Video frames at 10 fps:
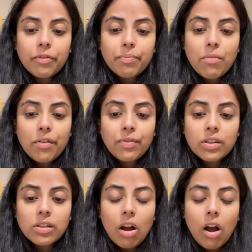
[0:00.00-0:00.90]
of
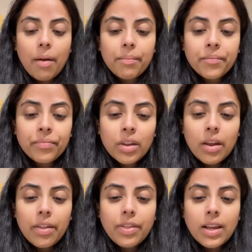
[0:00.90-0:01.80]
Murphy's Law.
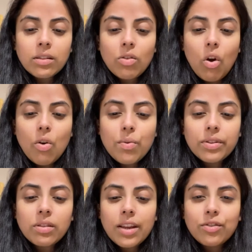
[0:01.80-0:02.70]
Things
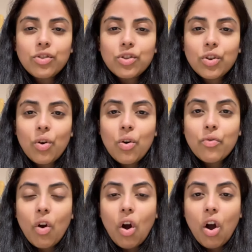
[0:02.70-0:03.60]
always tend to go
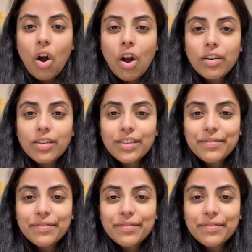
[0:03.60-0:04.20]
wrong.